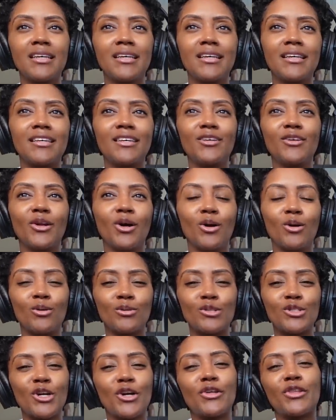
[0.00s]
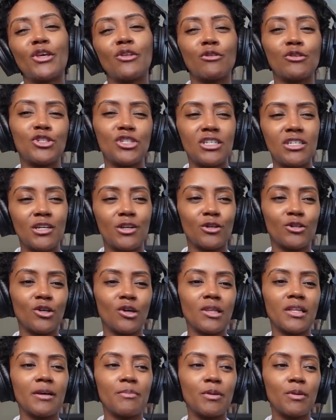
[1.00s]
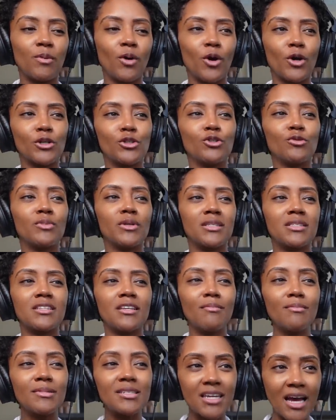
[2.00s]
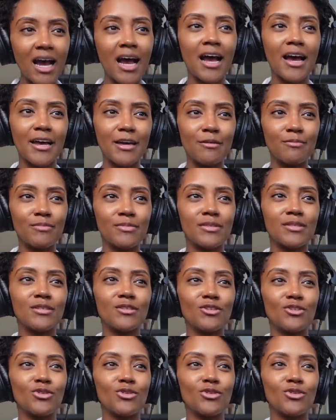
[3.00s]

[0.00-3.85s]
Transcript: you know turn the other cheek or don't let people hurt you but sometimes you